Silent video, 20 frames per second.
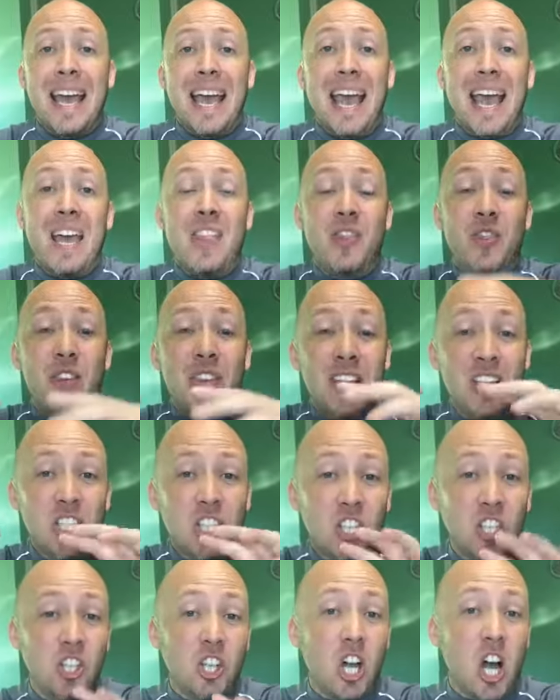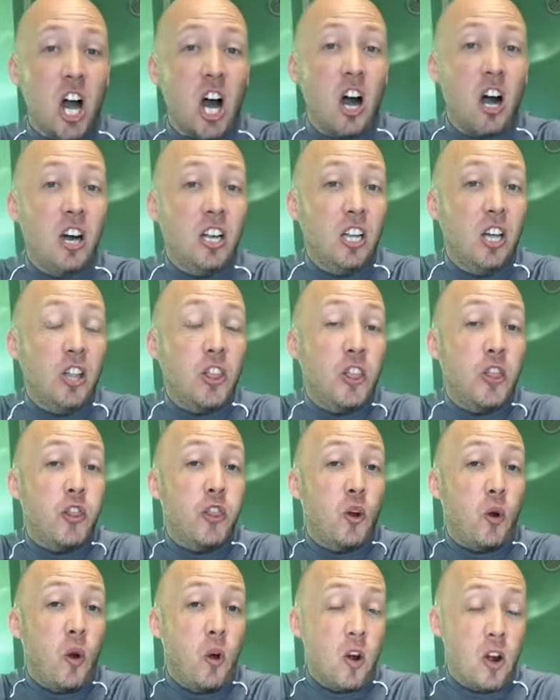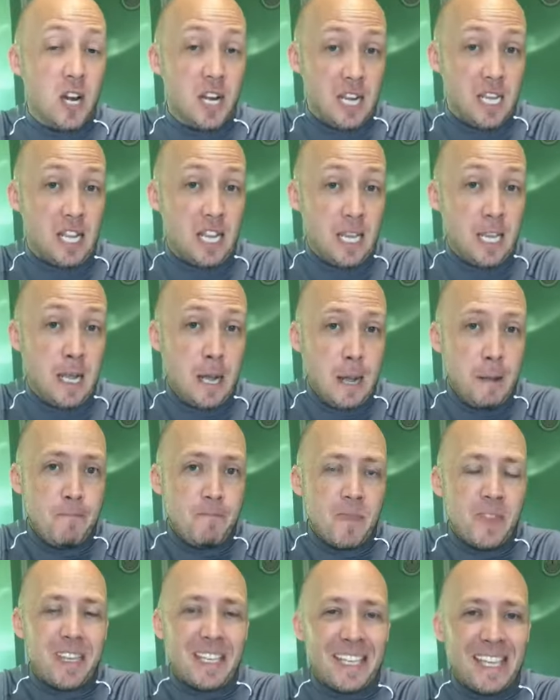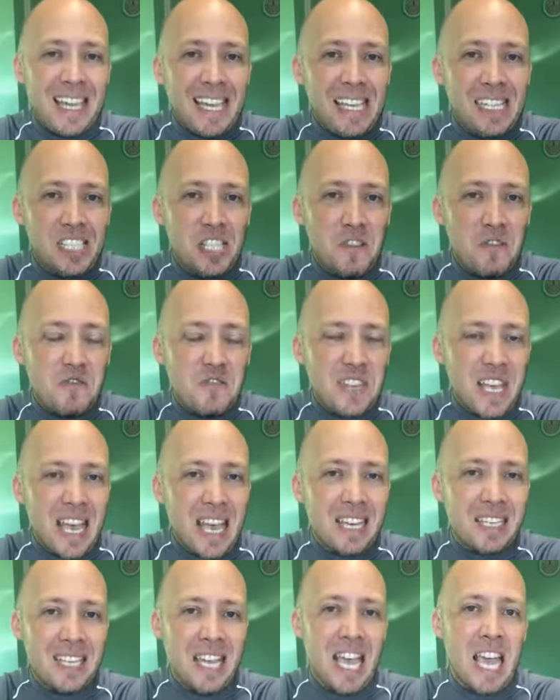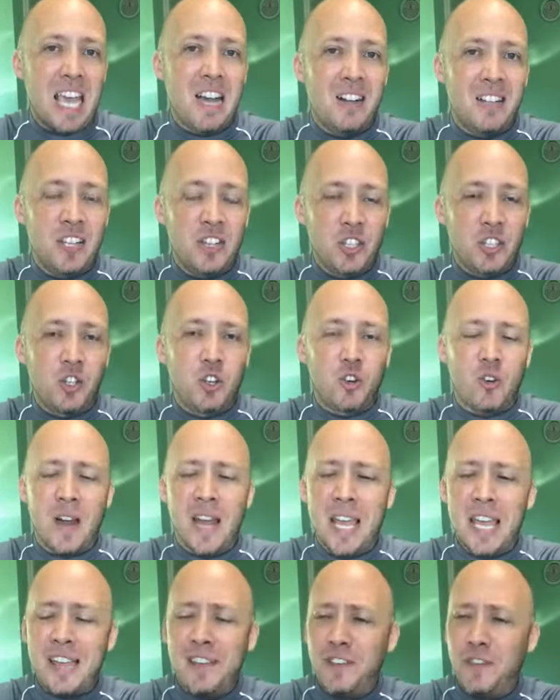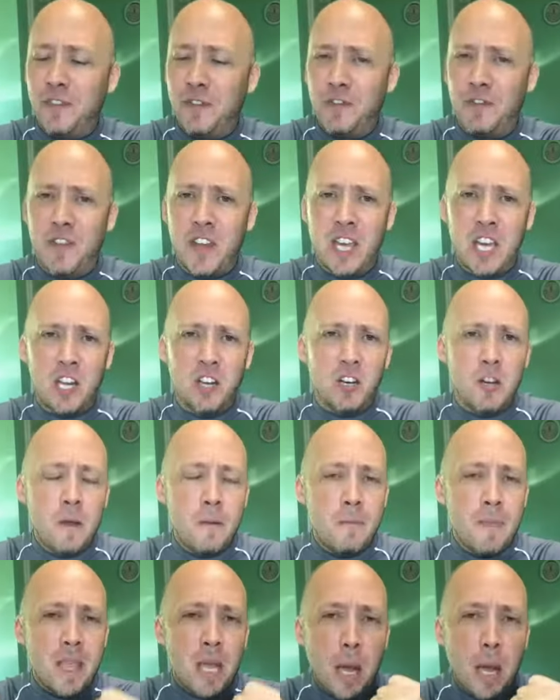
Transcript: and then took all authority the keys of death, hell, and the grave, fear,